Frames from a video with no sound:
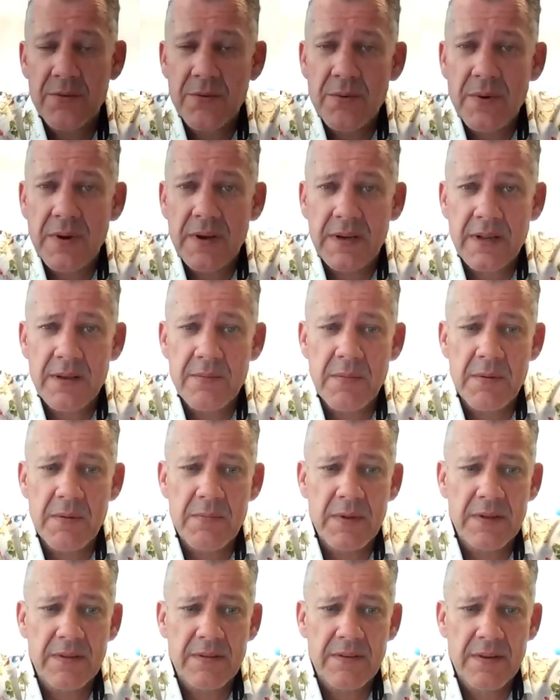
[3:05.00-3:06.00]
through on
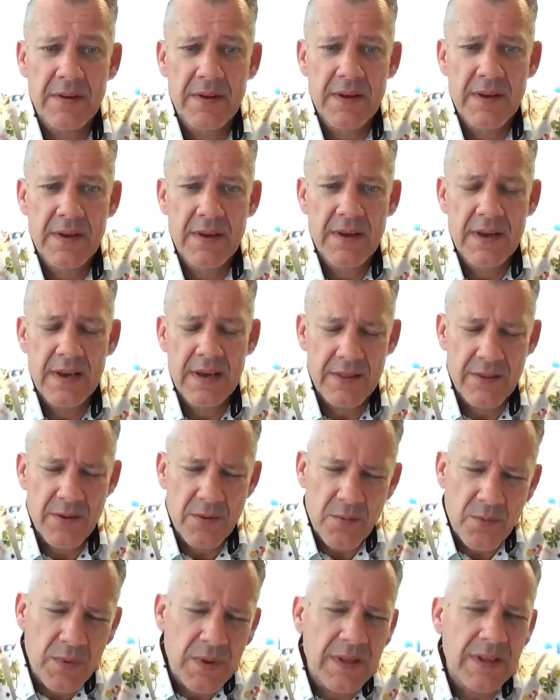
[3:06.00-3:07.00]
commitments. And
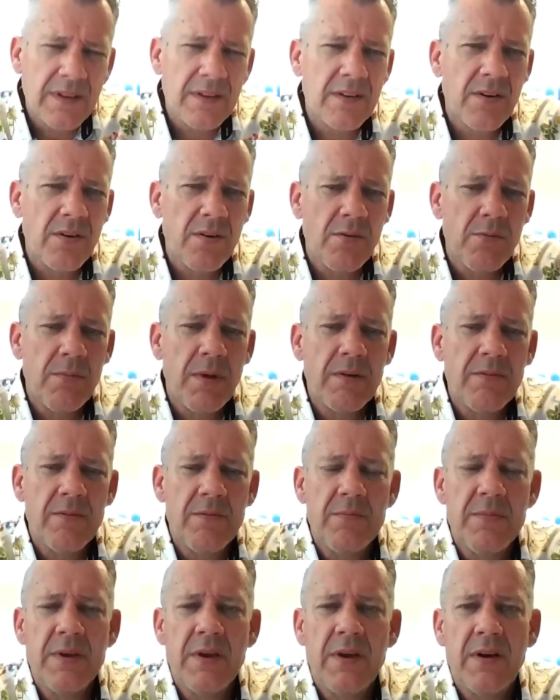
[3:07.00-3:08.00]
they're willing to go above
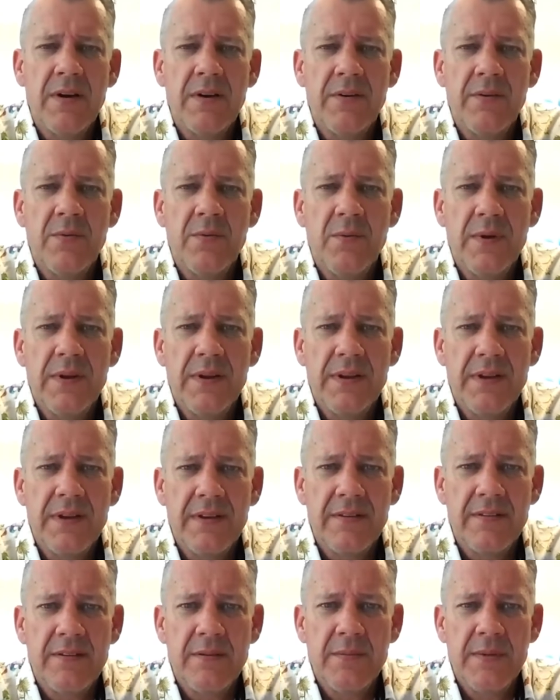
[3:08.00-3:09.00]
and beyond what
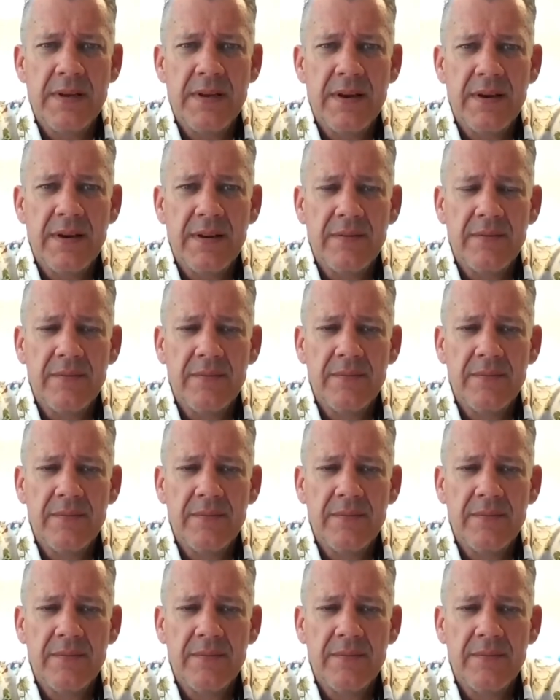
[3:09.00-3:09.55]
needs to be done.